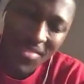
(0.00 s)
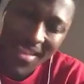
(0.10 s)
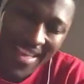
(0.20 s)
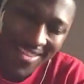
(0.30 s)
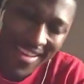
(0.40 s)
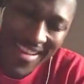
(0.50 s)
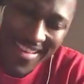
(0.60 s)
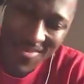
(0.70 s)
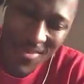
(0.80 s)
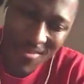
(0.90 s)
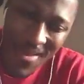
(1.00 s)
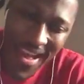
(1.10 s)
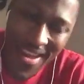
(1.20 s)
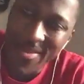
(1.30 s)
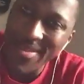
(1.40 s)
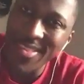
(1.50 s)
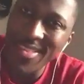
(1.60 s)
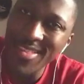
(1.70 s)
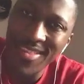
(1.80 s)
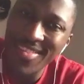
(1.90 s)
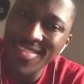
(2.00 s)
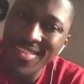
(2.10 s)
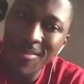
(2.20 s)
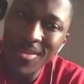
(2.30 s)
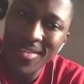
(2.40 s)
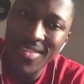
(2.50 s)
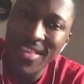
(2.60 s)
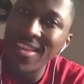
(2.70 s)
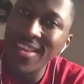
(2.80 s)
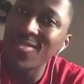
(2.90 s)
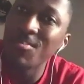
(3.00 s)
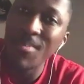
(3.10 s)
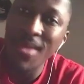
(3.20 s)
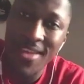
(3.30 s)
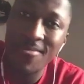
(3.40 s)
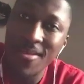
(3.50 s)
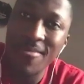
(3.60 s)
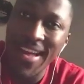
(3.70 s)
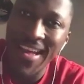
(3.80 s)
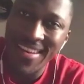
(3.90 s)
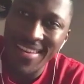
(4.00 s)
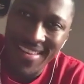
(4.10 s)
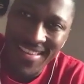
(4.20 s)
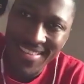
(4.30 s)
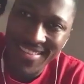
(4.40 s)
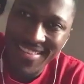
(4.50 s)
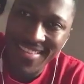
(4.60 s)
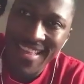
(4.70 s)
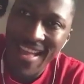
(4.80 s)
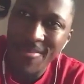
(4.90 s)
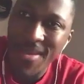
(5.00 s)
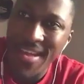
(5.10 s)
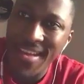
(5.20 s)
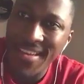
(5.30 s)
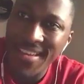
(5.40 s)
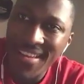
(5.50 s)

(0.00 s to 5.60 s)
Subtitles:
I try not to be mad, but the simplest things make me mad. It's just that bad.